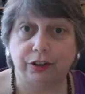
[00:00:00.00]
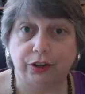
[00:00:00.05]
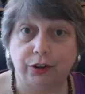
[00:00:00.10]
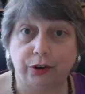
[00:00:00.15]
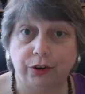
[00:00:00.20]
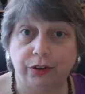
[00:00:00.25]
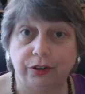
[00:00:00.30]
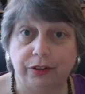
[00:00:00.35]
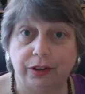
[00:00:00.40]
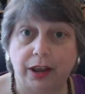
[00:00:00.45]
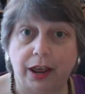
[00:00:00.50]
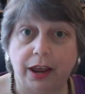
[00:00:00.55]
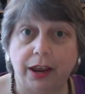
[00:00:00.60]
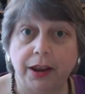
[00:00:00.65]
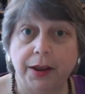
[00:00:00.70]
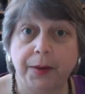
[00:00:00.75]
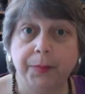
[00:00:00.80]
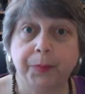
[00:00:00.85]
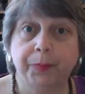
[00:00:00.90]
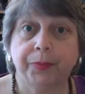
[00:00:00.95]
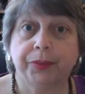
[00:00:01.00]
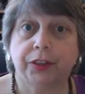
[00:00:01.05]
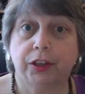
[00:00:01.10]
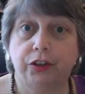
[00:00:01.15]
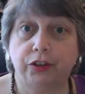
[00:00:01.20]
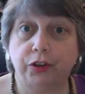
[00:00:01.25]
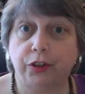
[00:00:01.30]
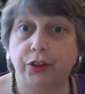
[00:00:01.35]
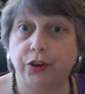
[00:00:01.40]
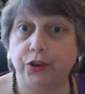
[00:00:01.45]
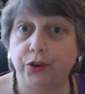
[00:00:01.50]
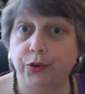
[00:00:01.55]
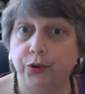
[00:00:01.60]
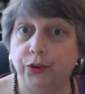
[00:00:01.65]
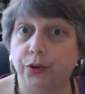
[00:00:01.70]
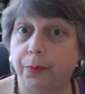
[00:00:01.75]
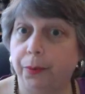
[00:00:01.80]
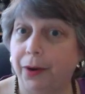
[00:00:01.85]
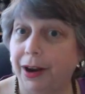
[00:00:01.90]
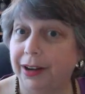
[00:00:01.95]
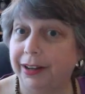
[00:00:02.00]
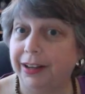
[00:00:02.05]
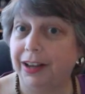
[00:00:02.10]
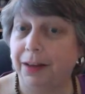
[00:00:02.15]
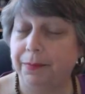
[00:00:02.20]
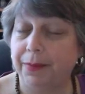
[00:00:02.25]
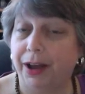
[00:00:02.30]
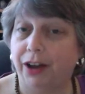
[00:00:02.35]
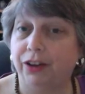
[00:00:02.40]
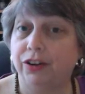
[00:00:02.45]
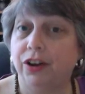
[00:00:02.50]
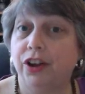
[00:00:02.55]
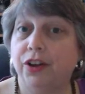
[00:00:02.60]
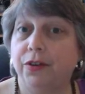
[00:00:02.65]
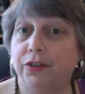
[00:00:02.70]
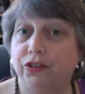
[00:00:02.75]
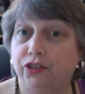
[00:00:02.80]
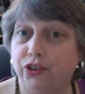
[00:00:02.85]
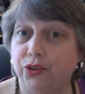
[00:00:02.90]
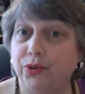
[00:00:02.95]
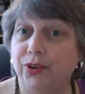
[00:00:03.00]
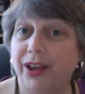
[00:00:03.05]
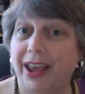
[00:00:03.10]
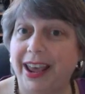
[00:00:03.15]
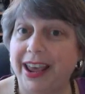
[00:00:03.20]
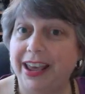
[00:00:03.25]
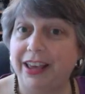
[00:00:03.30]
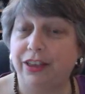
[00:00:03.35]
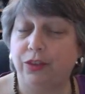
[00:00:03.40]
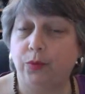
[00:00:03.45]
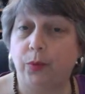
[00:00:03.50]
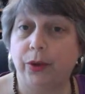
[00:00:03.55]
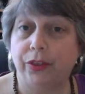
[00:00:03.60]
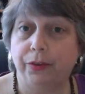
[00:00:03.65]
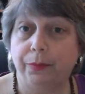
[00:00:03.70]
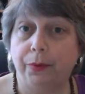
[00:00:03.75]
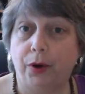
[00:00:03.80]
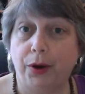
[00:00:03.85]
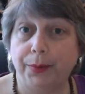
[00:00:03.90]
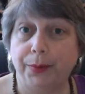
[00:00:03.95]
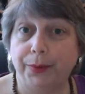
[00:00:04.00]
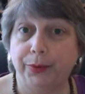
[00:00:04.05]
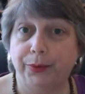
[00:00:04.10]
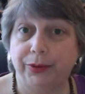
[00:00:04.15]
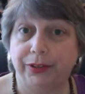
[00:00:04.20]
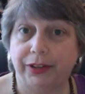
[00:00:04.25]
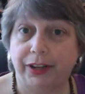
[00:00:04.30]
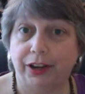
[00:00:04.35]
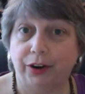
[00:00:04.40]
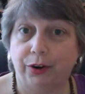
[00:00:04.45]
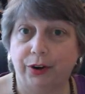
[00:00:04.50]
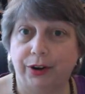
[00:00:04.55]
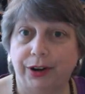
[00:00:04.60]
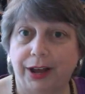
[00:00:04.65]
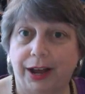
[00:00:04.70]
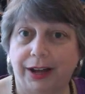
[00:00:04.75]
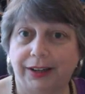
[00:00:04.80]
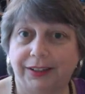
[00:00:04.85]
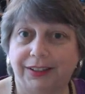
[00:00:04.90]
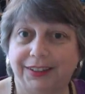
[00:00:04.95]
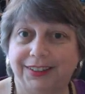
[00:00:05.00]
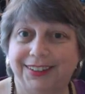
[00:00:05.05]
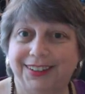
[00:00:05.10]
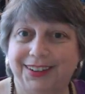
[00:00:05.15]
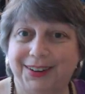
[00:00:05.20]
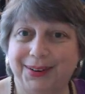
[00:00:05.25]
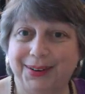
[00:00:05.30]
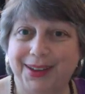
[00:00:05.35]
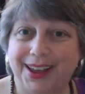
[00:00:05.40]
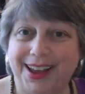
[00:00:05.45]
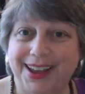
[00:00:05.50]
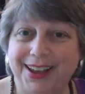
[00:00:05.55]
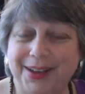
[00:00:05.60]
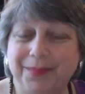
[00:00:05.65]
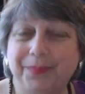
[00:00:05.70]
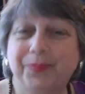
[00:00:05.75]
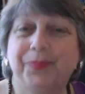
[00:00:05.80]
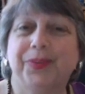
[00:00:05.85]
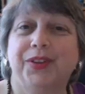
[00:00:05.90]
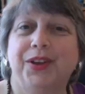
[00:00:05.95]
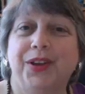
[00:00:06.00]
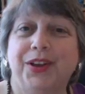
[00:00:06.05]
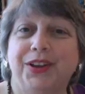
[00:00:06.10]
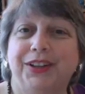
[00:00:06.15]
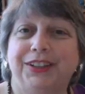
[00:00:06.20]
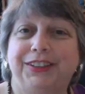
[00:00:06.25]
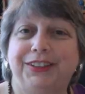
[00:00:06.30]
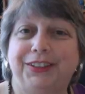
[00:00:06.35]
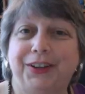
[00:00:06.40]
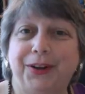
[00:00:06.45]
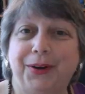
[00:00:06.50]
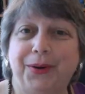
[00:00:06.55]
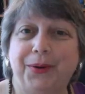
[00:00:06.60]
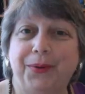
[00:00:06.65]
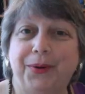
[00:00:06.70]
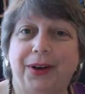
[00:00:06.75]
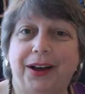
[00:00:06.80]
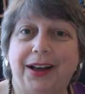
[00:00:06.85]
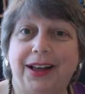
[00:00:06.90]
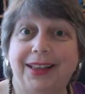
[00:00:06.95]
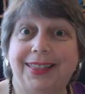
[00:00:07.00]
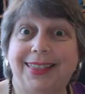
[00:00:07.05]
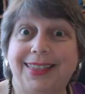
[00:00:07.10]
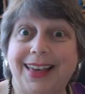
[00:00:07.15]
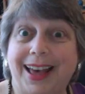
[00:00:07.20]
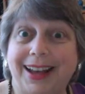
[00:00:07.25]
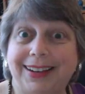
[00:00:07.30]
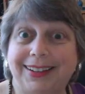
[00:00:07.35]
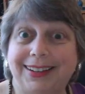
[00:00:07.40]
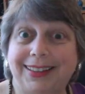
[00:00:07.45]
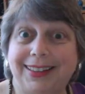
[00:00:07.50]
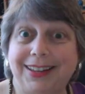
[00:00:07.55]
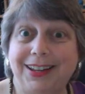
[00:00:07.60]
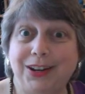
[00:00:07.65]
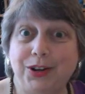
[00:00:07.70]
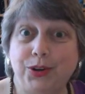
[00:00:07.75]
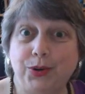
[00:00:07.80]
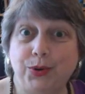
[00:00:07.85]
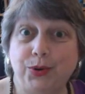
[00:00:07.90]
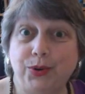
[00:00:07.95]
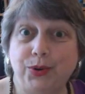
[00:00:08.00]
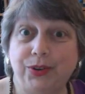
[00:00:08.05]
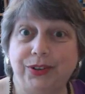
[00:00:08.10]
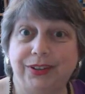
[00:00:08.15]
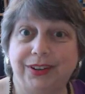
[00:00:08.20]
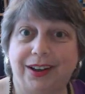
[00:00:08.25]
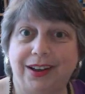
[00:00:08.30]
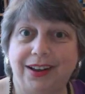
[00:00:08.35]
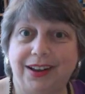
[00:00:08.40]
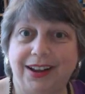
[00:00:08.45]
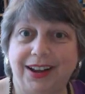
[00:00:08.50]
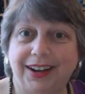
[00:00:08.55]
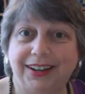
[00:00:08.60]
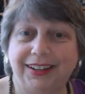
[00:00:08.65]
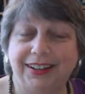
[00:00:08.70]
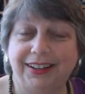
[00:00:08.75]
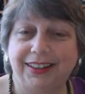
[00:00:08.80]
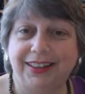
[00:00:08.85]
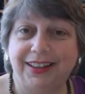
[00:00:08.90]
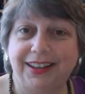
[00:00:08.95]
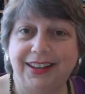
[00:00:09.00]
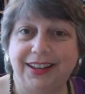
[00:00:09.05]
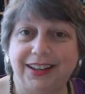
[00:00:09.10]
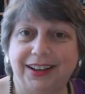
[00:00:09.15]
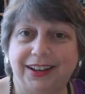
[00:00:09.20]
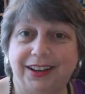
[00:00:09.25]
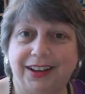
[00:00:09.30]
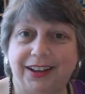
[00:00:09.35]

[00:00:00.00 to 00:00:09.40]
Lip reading: Thursday. So the news will probably come out June 8th, whether Barbara was there or not. Okay? So that's the news on the